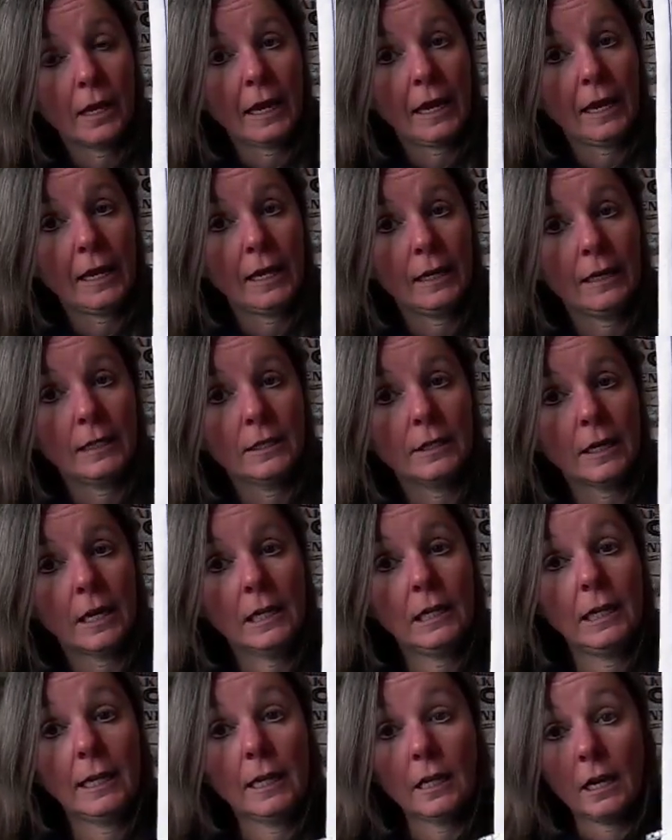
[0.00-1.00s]
And
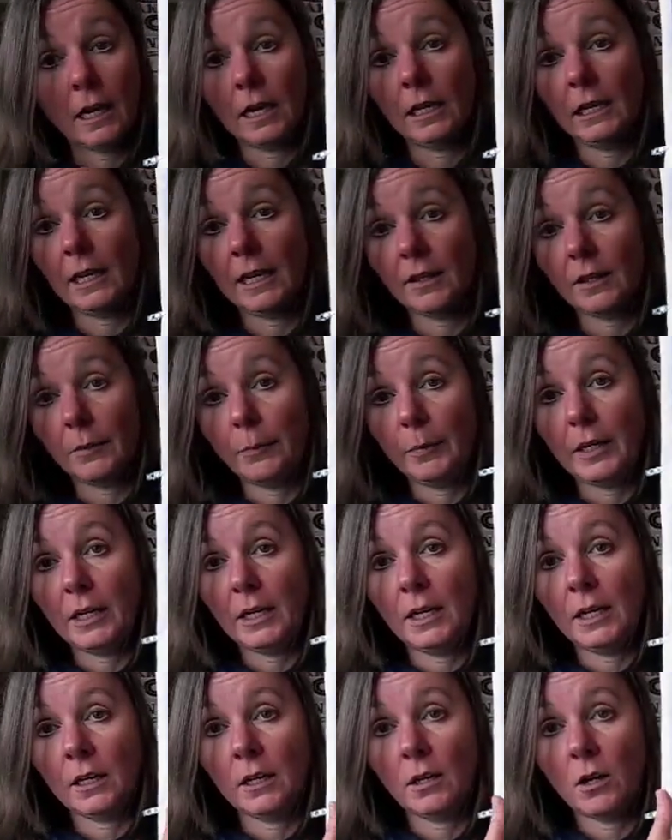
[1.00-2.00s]
I like I like the
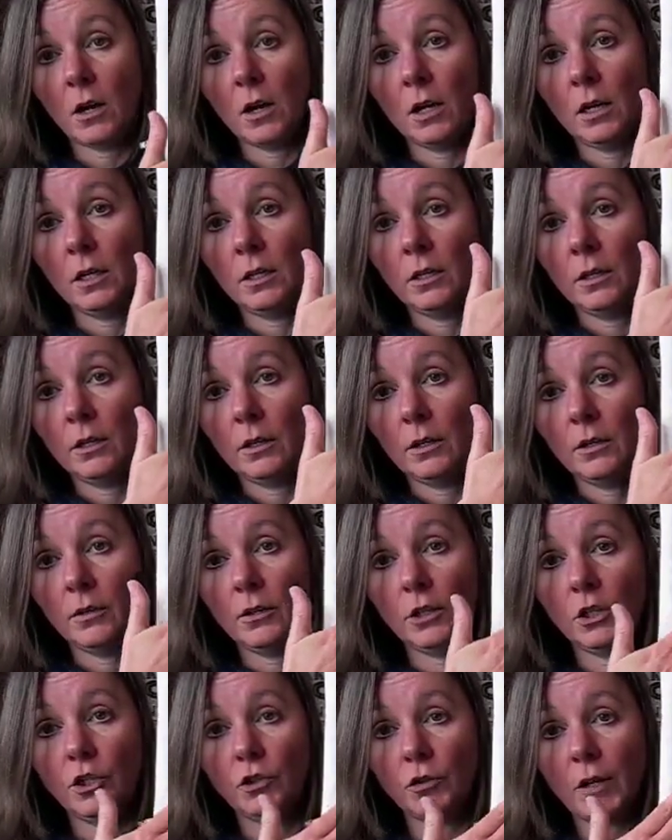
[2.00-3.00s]
beading on
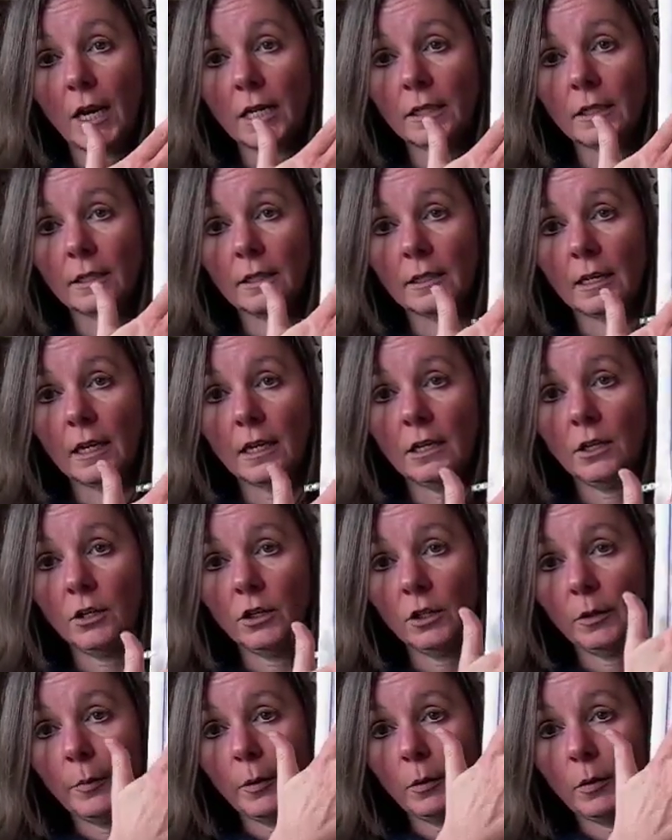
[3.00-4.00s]
the dress and in
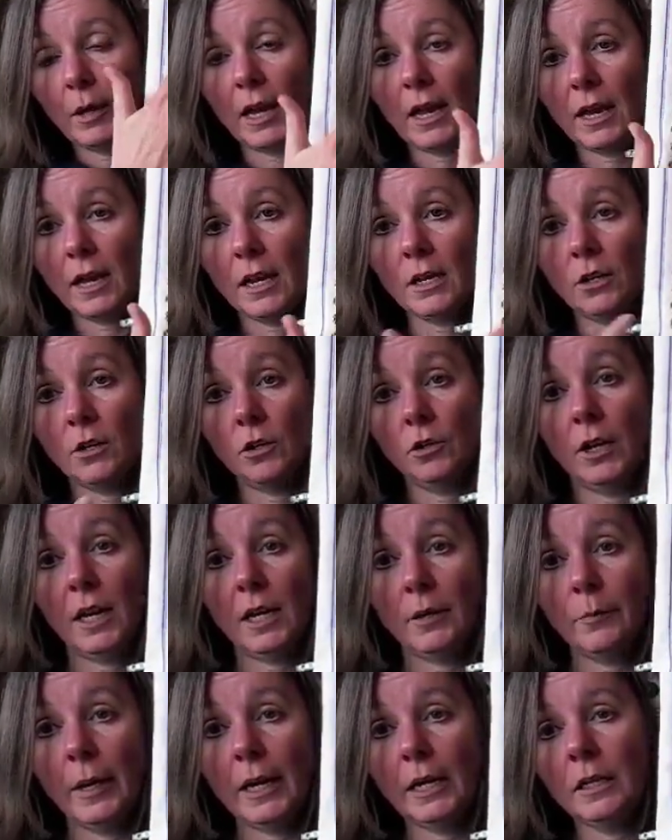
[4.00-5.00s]
her bouquet and in her
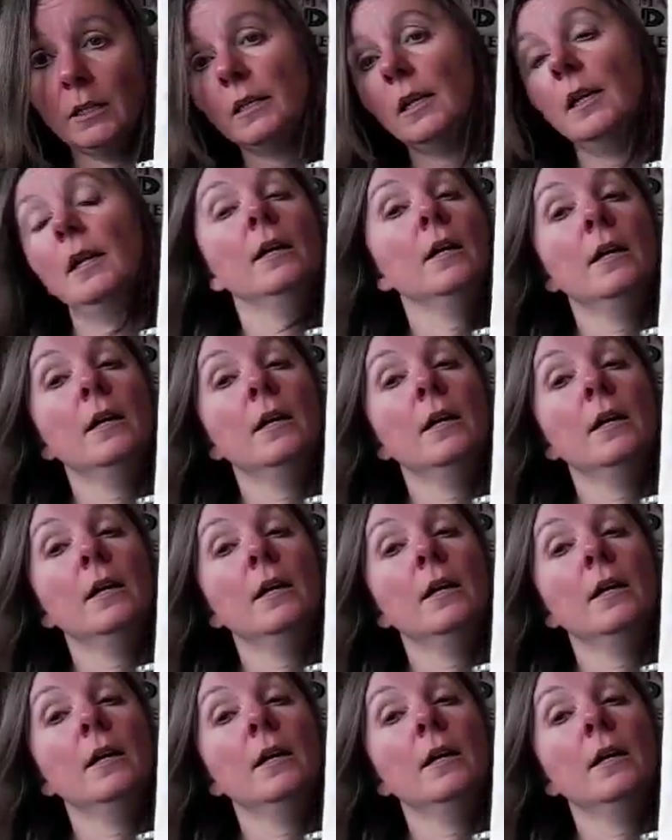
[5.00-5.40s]
headband.